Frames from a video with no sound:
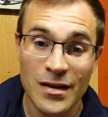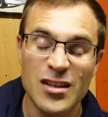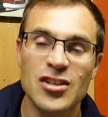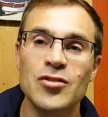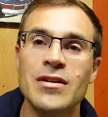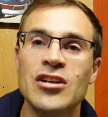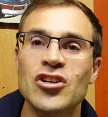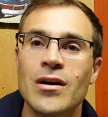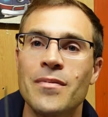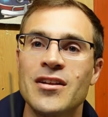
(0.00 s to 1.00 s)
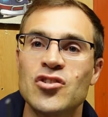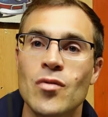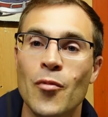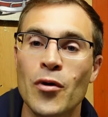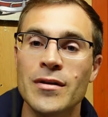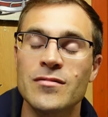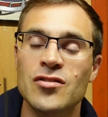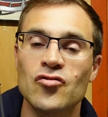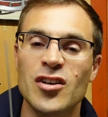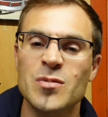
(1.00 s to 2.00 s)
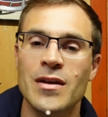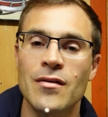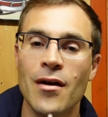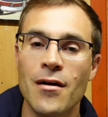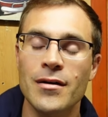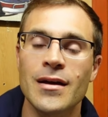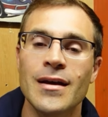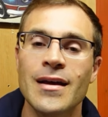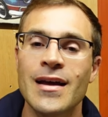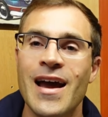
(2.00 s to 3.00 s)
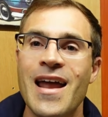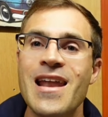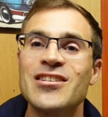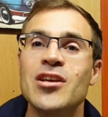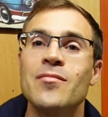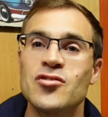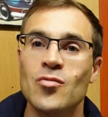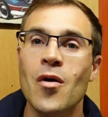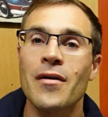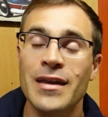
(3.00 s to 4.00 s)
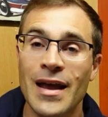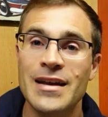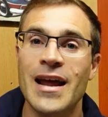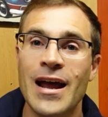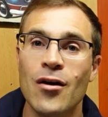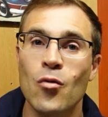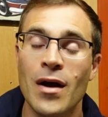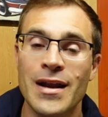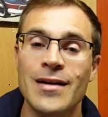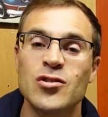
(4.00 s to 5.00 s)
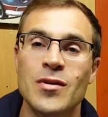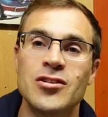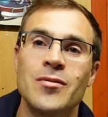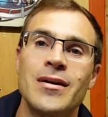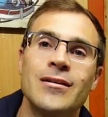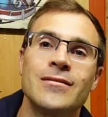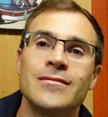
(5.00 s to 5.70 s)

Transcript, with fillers: you do need sharpness to a point to transmit your arc. And let's go into why and how do we do it.